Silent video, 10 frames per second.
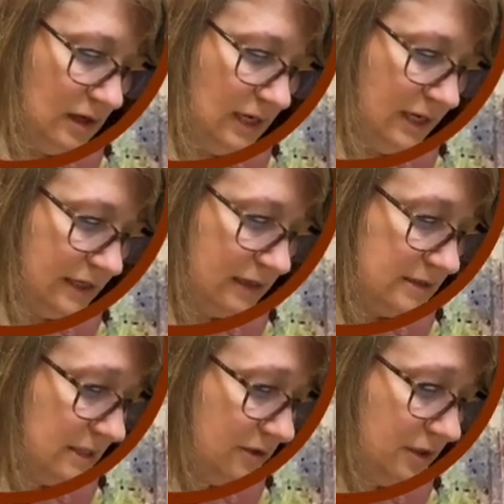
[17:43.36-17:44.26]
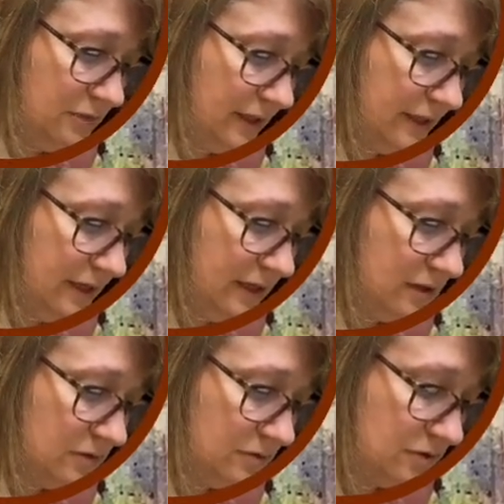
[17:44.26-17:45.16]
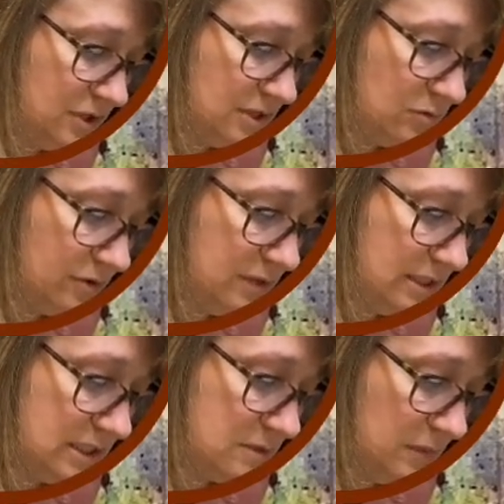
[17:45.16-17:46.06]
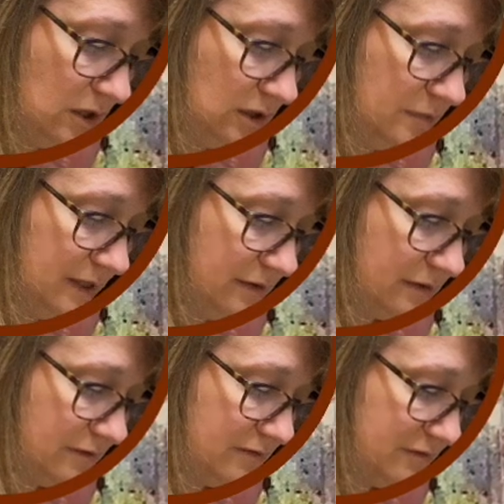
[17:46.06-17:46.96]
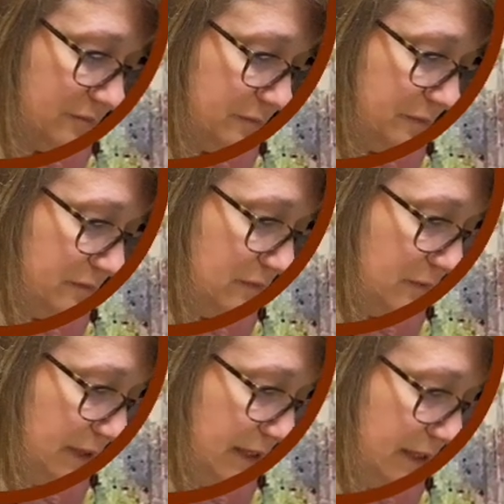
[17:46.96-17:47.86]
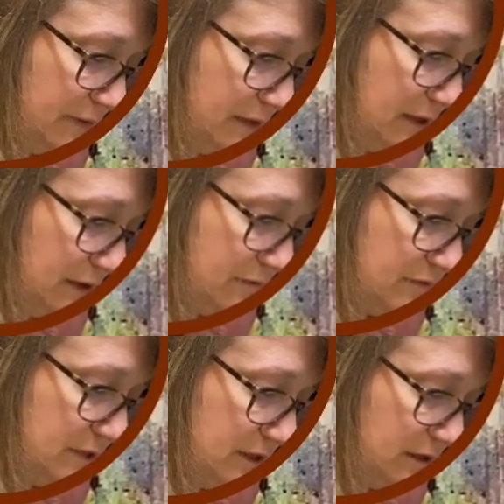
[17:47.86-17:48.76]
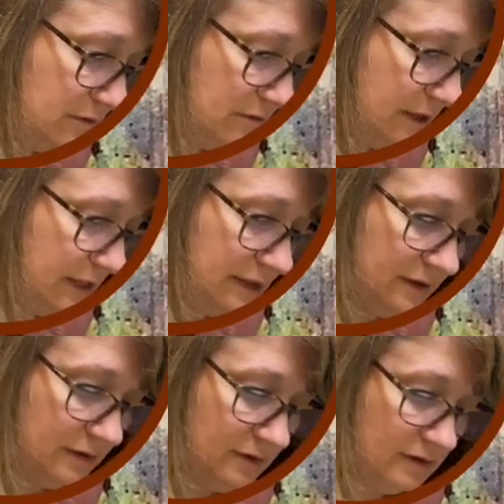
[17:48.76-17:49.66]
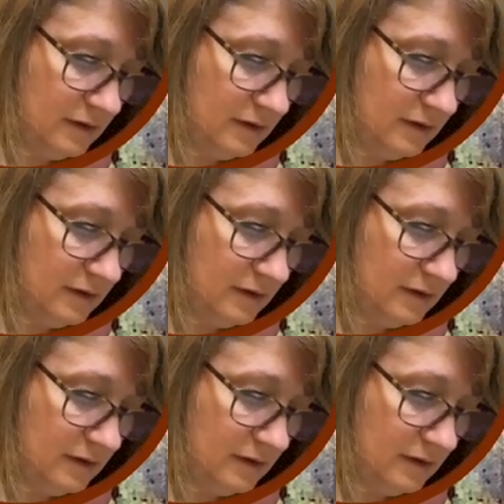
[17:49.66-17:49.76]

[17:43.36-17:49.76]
I can tell you right now, just with this small amount of painting that I have done right here,